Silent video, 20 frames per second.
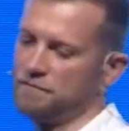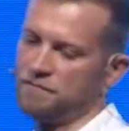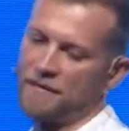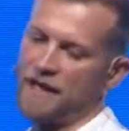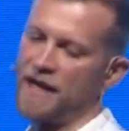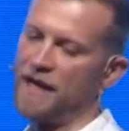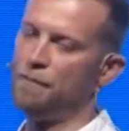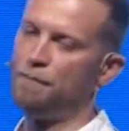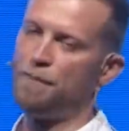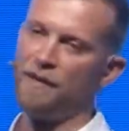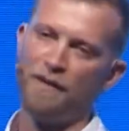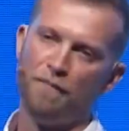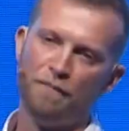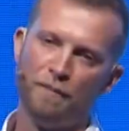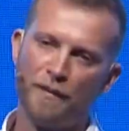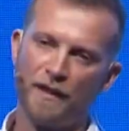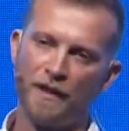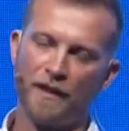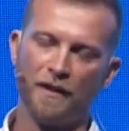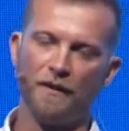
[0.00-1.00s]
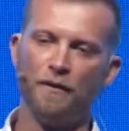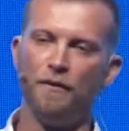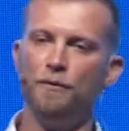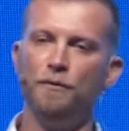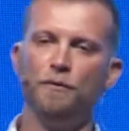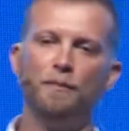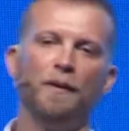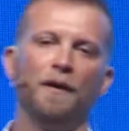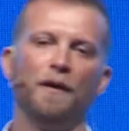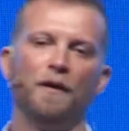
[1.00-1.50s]
Airbnb,
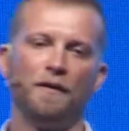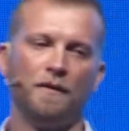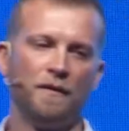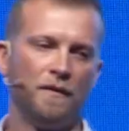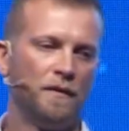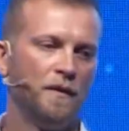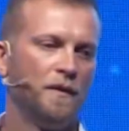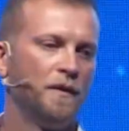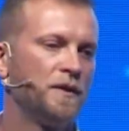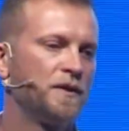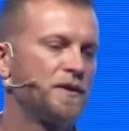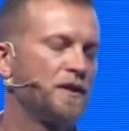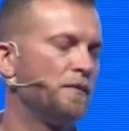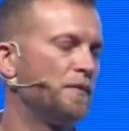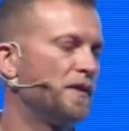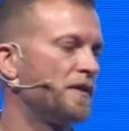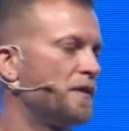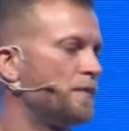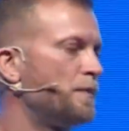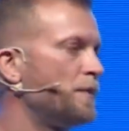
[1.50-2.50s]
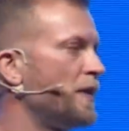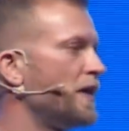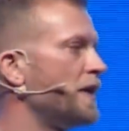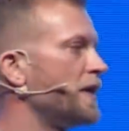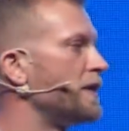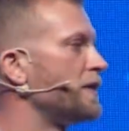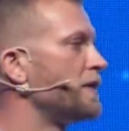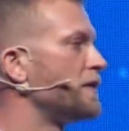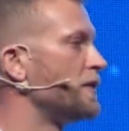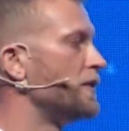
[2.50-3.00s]
Uber, some of the
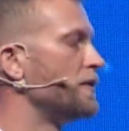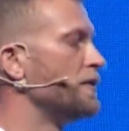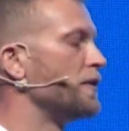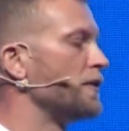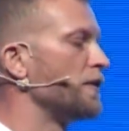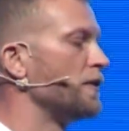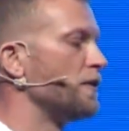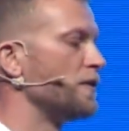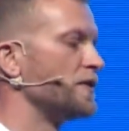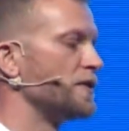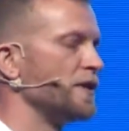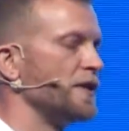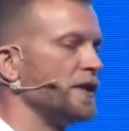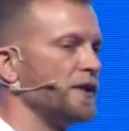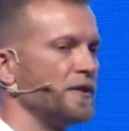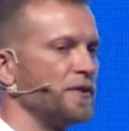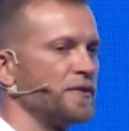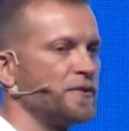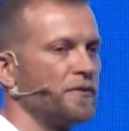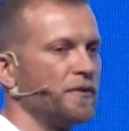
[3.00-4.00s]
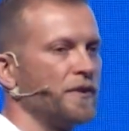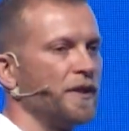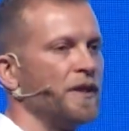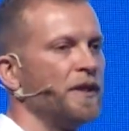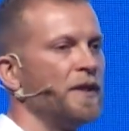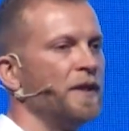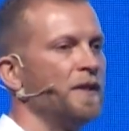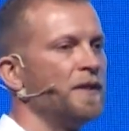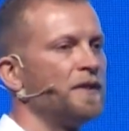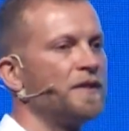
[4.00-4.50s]
big unicorns in the industry,
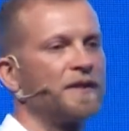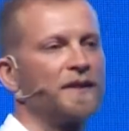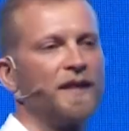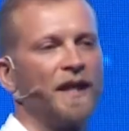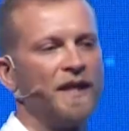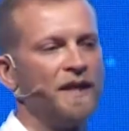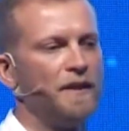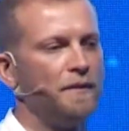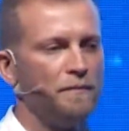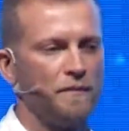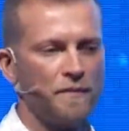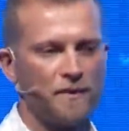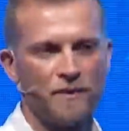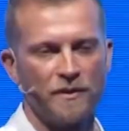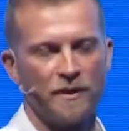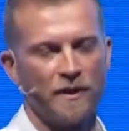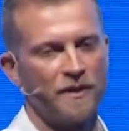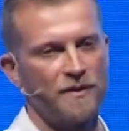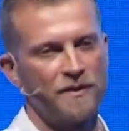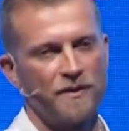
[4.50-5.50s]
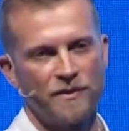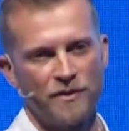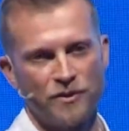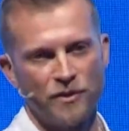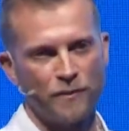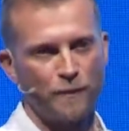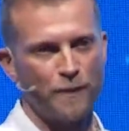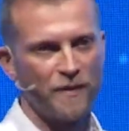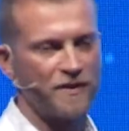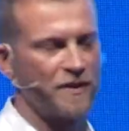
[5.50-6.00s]
games, it's the
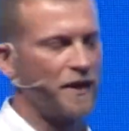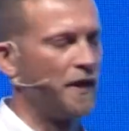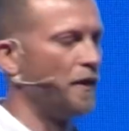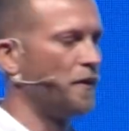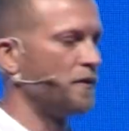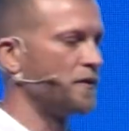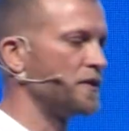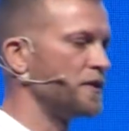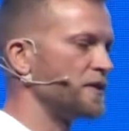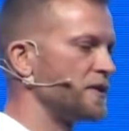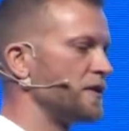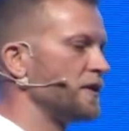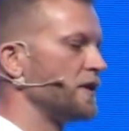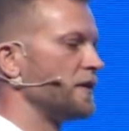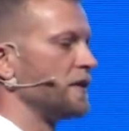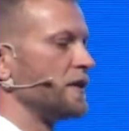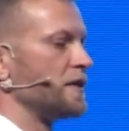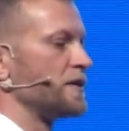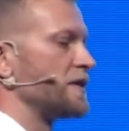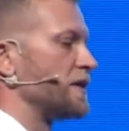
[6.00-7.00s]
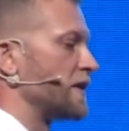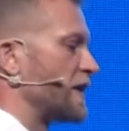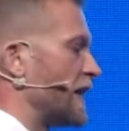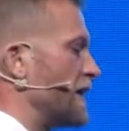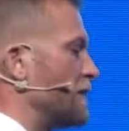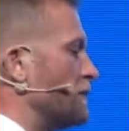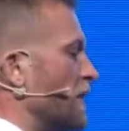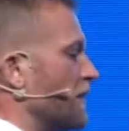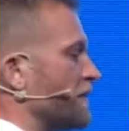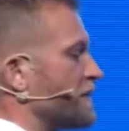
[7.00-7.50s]
Supercells, it's the
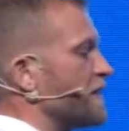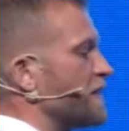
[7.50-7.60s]
Gamelofts,